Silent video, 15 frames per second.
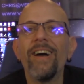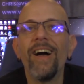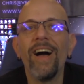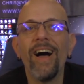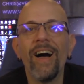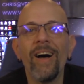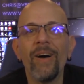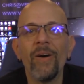
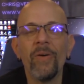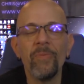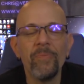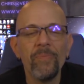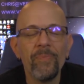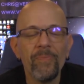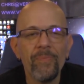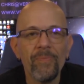
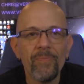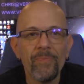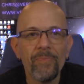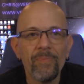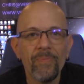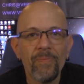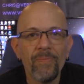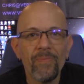
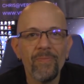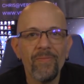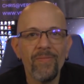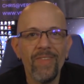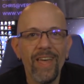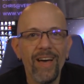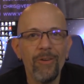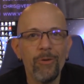
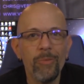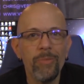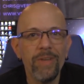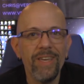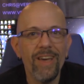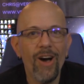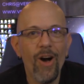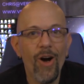That would
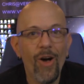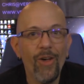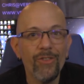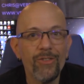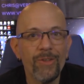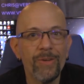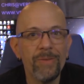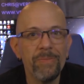be
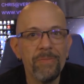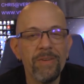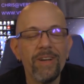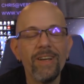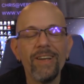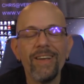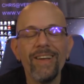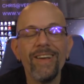awesome.
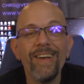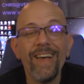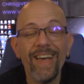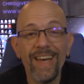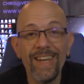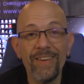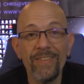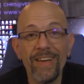
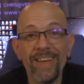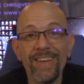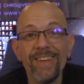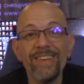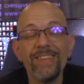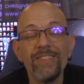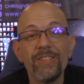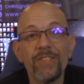Anyway,
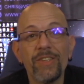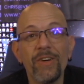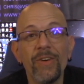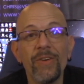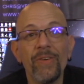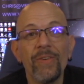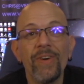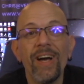
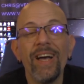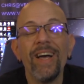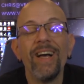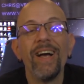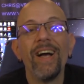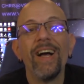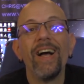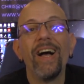so
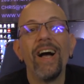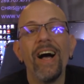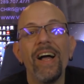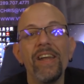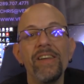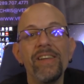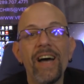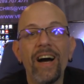
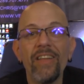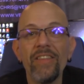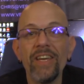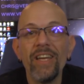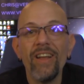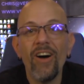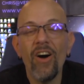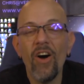now
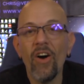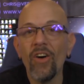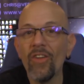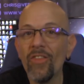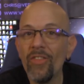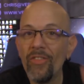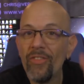that all